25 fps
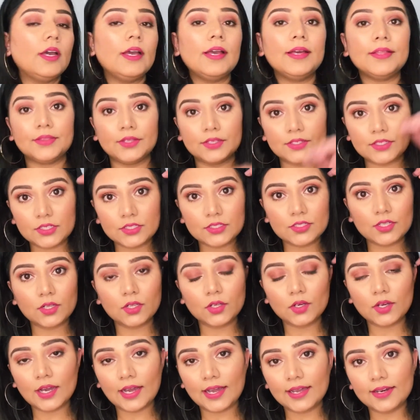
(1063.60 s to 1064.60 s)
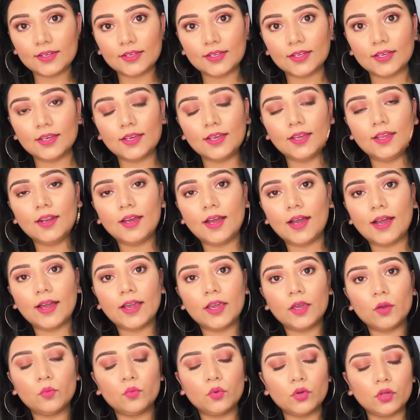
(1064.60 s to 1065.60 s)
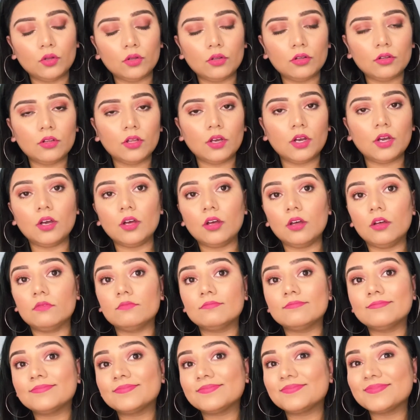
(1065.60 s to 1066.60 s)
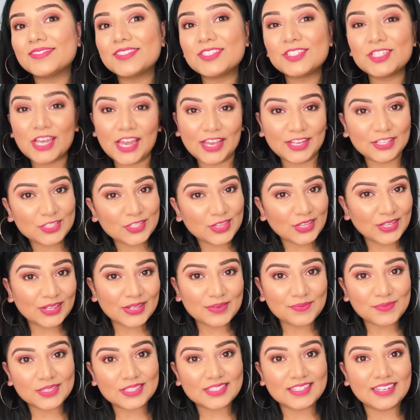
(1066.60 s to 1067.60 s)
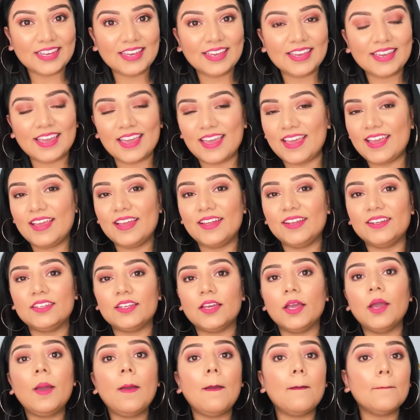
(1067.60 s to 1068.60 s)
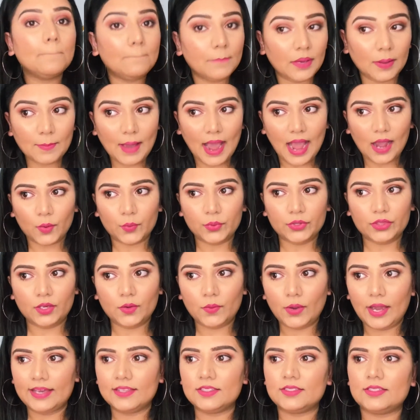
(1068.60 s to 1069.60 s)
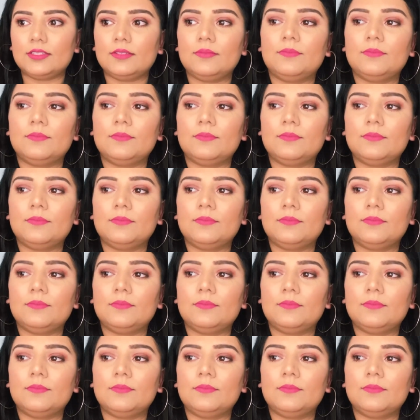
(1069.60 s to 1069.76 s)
this is the look I did. I will change the lipstick and be back with you guys.